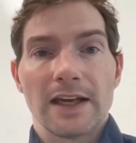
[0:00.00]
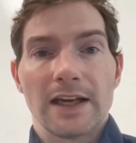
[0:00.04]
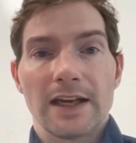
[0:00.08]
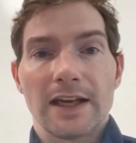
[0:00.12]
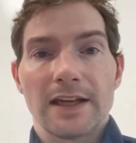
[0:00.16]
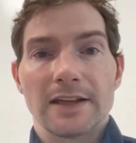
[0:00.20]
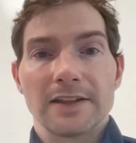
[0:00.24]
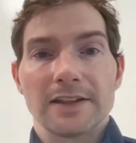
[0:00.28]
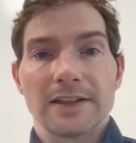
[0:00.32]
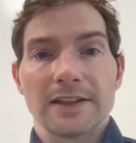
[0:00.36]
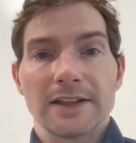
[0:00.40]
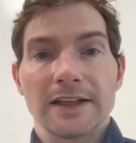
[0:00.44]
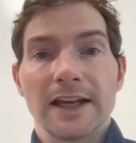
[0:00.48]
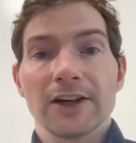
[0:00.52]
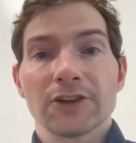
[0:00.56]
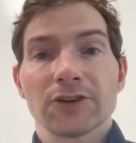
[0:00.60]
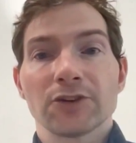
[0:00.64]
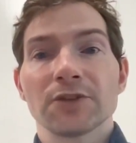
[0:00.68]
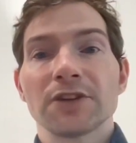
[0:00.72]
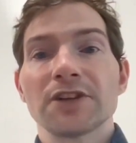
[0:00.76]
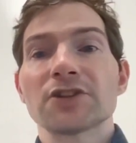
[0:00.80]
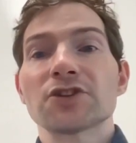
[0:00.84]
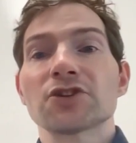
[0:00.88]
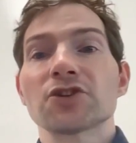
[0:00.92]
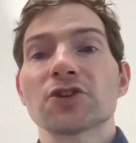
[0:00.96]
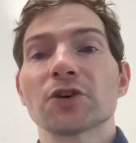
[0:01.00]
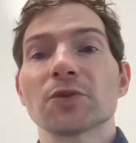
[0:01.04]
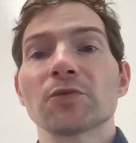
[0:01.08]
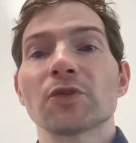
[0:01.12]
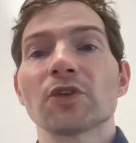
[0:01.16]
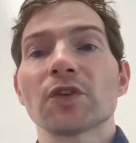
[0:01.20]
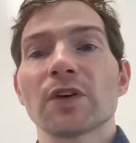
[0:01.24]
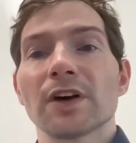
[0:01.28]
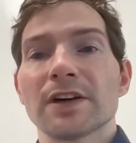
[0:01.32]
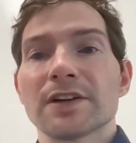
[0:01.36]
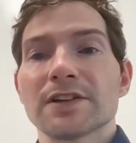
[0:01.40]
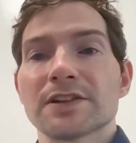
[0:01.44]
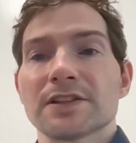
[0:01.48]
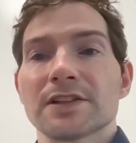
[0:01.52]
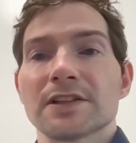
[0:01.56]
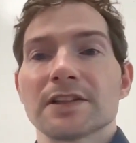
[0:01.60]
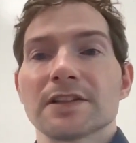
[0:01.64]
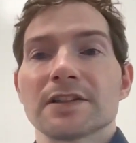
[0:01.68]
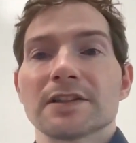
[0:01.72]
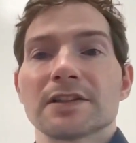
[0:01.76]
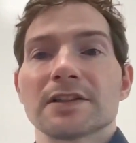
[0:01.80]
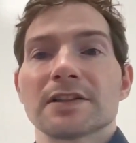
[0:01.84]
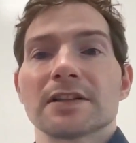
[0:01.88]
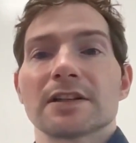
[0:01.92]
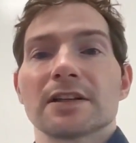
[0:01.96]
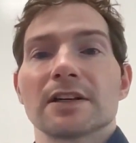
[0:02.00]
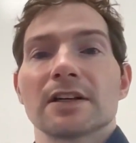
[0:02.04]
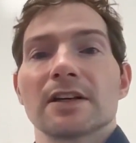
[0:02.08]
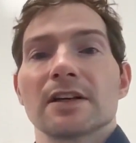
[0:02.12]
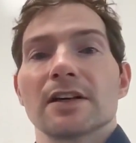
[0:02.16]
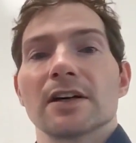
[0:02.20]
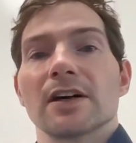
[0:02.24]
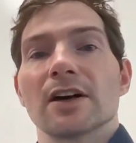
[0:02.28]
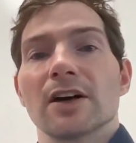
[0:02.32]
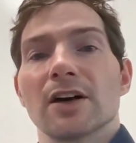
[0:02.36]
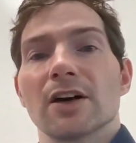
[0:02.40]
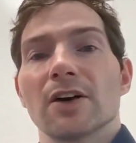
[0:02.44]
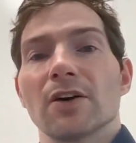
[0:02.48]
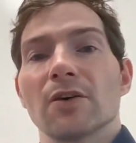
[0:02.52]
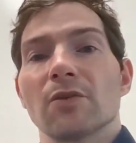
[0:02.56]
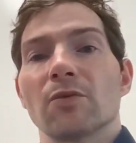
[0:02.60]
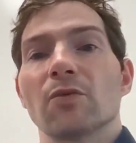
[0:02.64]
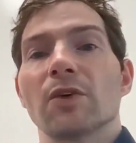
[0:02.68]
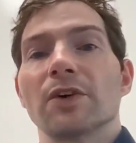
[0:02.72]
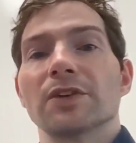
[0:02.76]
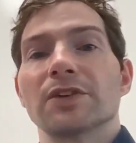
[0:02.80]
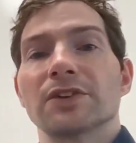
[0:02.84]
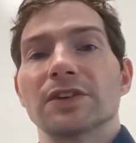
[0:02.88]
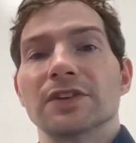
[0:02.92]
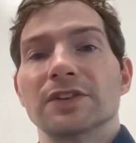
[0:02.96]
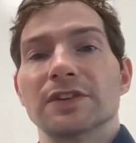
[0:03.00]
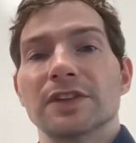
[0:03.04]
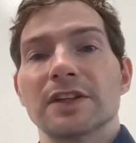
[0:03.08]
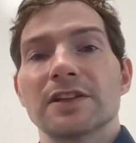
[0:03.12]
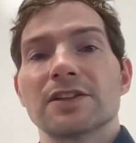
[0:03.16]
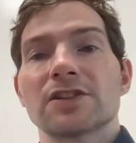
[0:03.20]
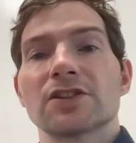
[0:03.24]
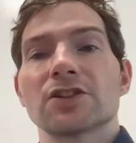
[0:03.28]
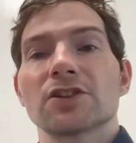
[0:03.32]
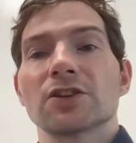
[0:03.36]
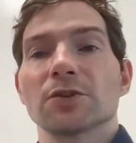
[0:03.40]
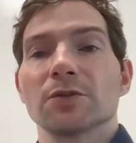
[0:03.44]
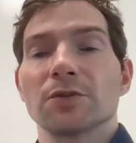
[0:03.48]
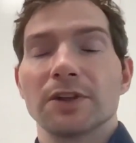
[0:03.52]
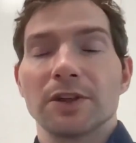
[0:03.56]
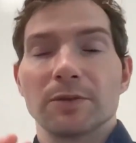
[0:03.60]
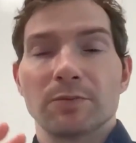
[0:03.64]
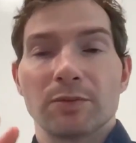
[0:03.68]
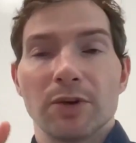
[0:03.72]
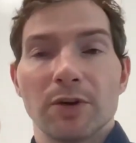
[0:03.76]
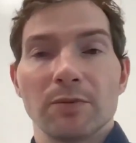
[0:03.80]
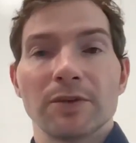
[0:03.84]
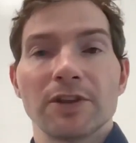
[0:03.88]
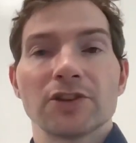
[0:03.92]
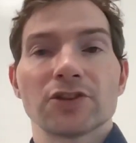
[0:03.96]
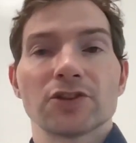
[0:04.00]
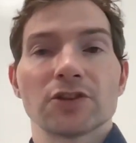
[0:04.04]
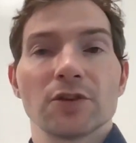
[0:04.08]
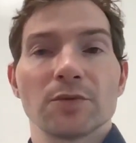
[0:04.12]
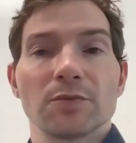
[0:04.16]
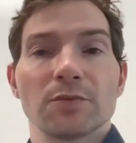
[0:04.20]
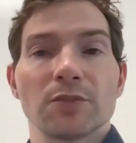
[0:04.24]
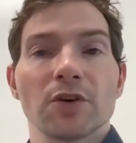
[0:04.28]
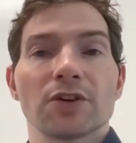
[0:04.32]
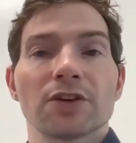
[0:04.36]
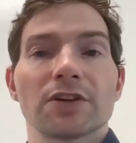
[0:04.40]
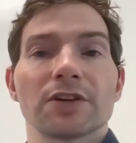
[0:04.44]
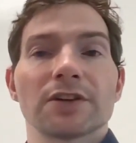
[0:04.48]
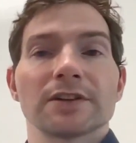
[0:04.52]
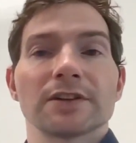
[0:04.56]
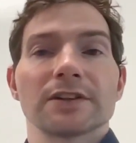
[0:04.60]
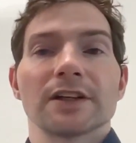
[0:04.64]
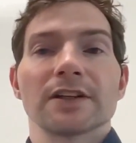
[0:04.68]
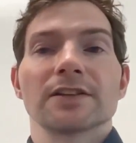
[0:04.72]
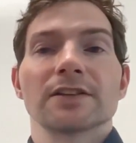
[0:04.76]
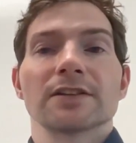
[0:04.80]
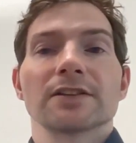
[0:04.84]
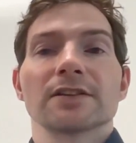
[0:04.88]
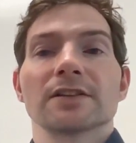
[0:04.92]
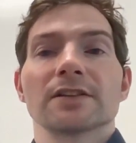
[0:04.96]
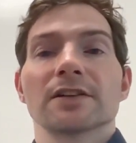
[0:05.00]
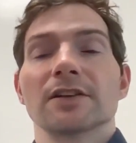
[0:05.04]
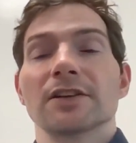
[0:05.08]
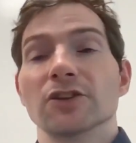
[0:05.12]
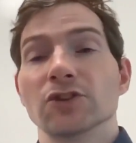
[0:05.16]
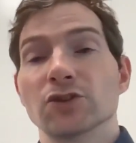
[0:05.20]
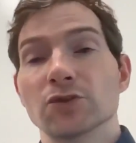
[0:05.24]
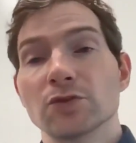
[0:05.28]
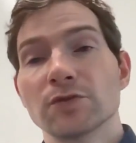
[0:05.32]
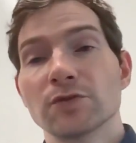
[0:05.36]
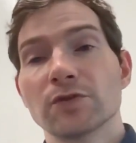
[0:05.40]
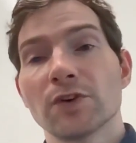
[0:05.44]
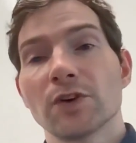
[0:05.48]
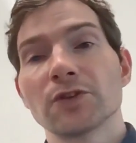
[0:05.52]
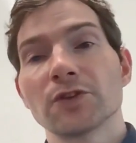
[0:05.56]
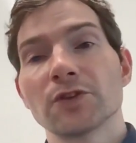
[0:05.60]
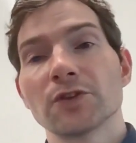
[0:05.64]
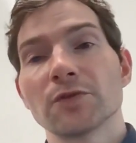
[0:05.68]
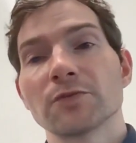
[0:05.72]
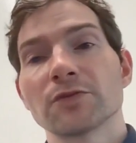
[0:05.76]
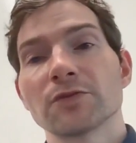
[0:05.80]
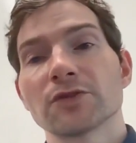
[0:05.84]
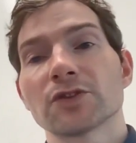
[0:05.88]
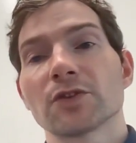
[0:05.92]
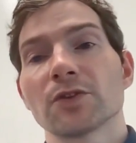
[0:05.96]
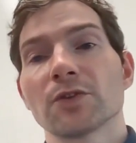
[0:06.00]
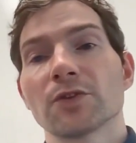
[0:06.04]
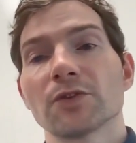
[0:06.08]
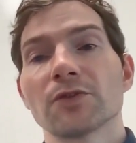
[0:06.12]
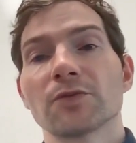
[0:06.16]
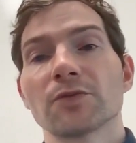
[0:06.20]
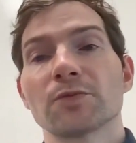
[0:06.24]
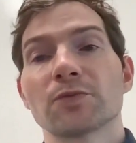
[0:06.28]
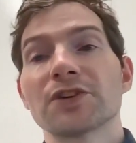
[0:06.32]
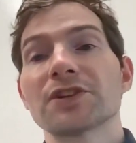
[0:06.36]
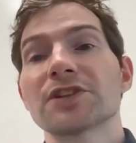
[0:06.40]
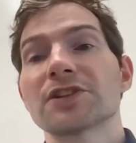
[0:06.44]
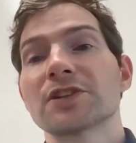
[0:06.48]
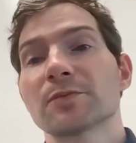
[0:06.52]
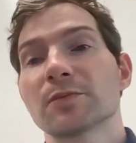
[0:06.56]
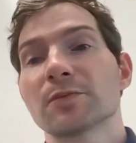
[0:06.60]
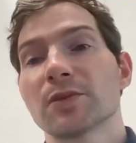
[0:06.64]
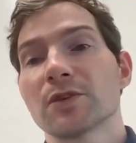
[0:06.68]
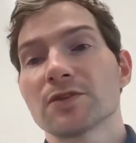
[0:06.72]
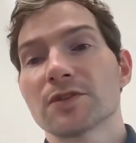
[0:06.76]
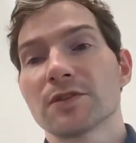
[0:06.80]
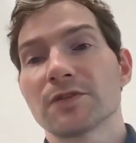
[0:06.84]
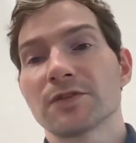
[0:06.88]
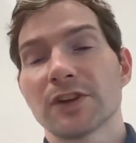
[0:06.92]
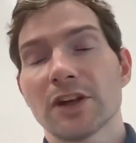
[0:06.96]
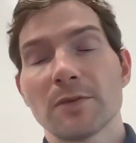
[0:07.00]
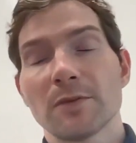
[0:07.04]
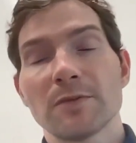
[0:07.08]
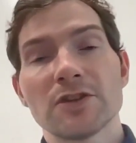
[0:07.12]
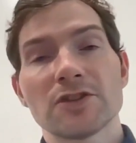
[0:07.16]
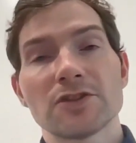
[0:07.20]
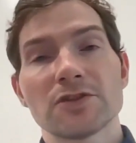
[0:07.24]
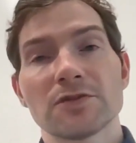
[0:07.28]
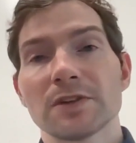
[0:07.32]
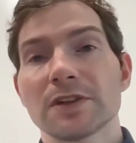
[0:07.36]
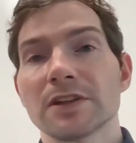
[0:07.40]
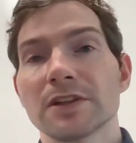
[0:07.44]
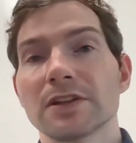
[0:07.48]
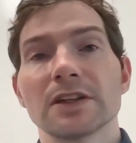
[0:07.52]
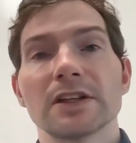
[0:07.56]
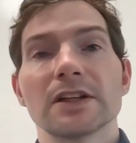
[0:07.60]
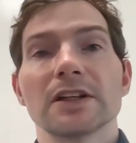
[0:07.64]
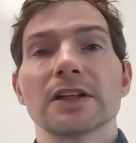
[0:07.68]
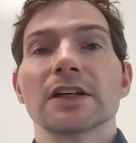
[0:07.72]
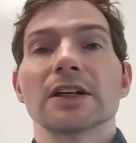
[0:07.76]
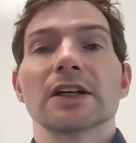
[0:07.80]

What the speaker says: And he actually summarizes what he did. So he published a book that in 2 volumes called Principles of Chemistry.